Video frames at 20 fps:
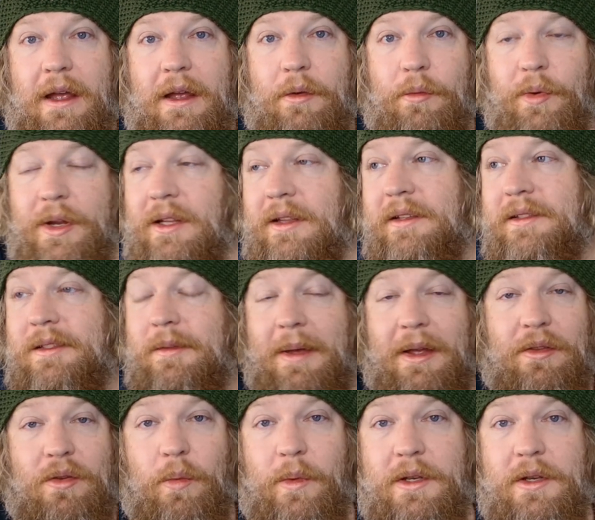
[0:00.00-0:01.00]
realism
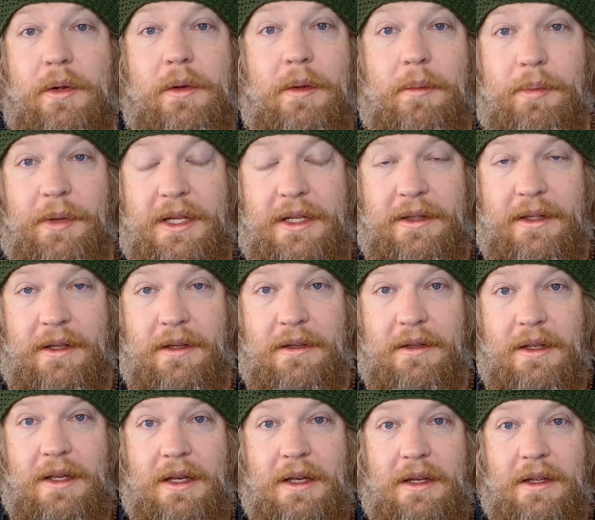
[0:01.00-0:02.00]
out the window completely.
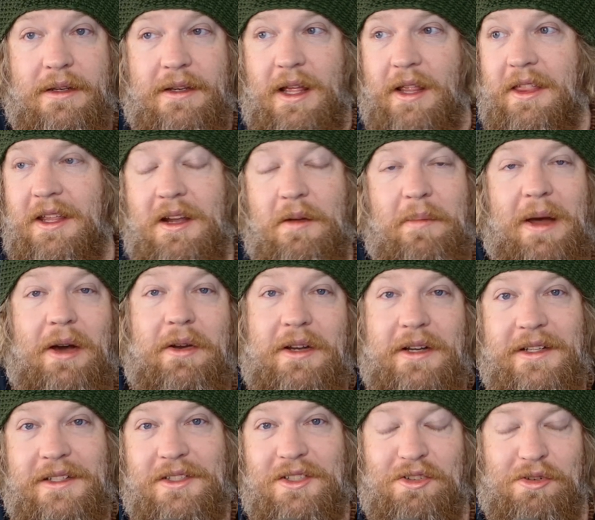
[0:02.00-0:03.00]
Nothing about
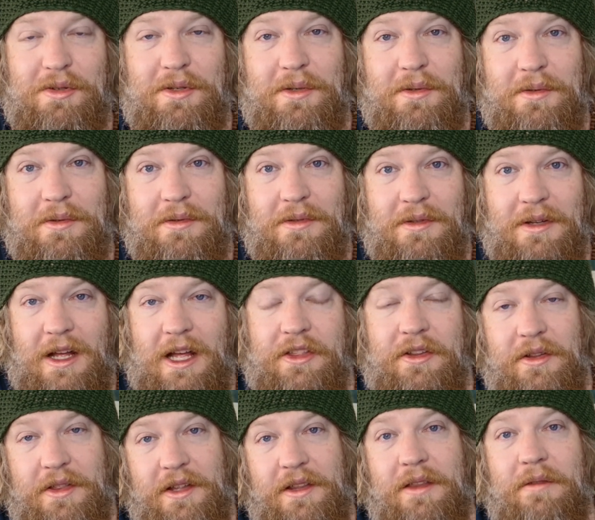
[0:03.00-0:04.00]
it is true
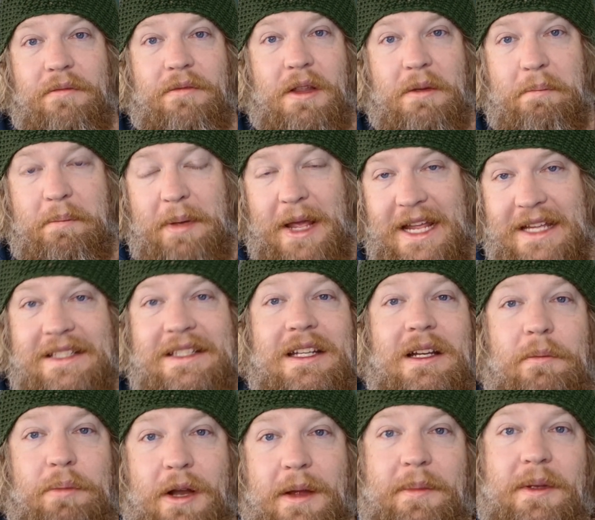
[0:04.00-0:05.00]
other than the, the
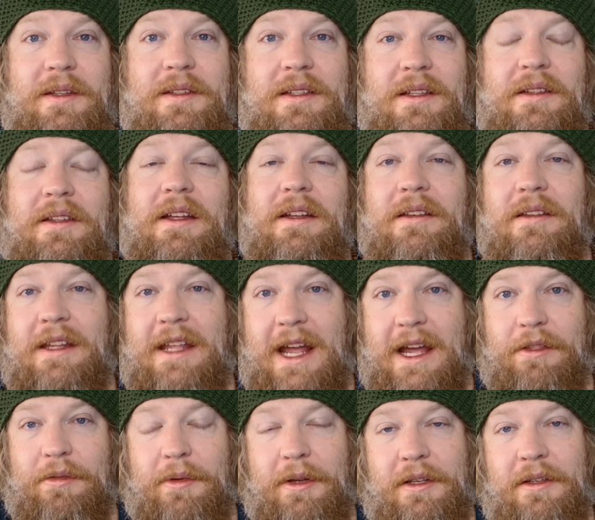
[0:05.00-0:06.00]
basic premise in that
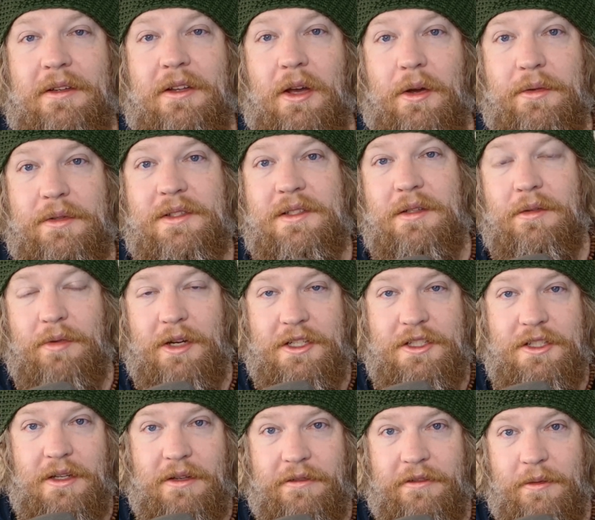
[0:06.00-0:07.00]
Catherine goes to
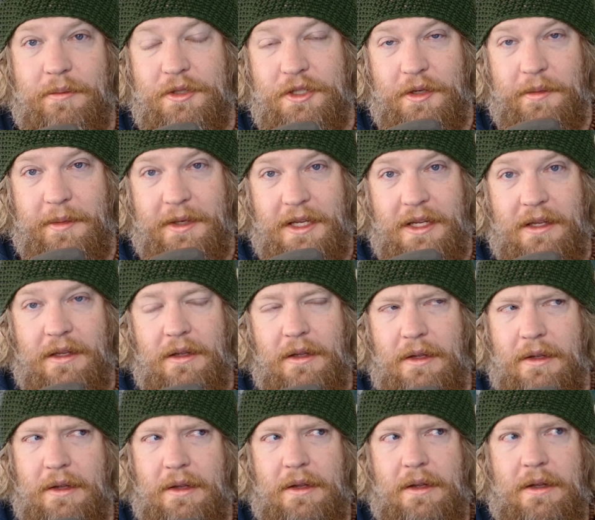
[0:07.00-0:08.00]
Russia from Germany,
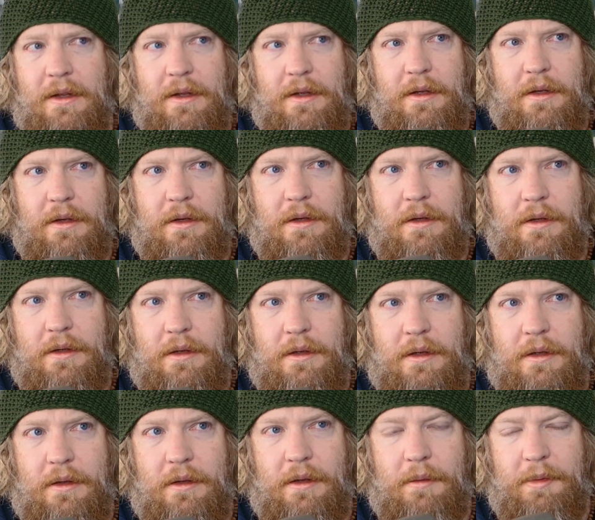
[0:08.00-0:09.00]

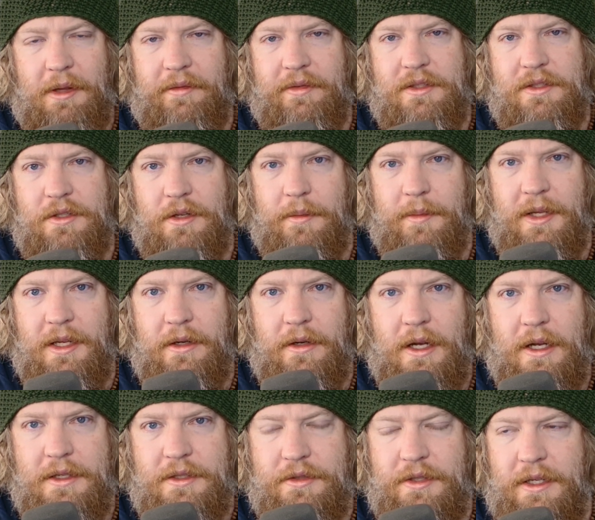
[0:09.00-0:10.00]
I believe it's Germany or
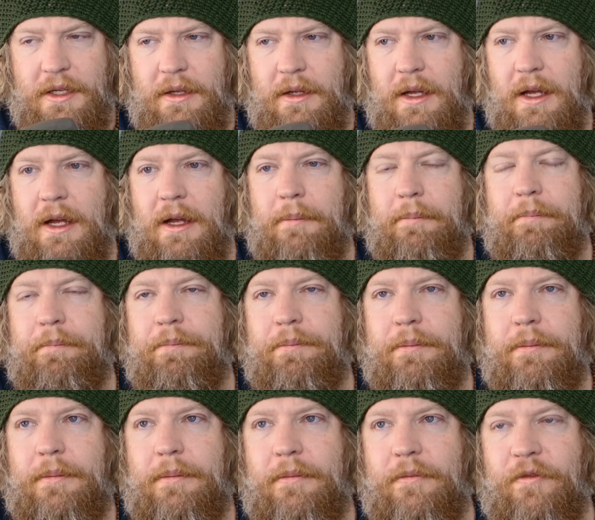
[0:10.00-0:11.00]
Austria, um,
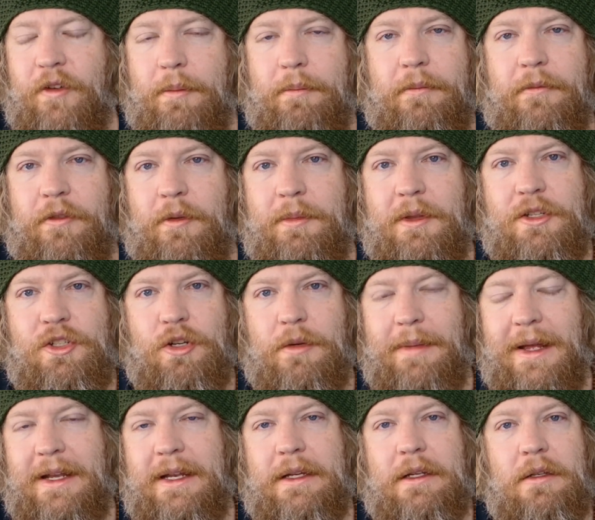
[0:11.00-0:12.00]
from from the
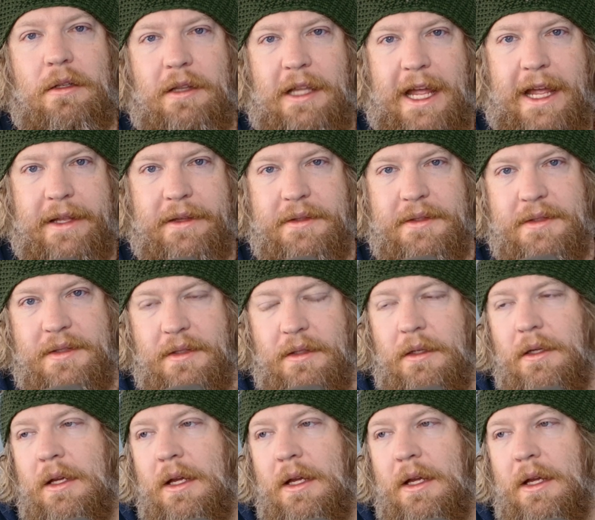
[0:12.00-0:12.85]
Germanic lands,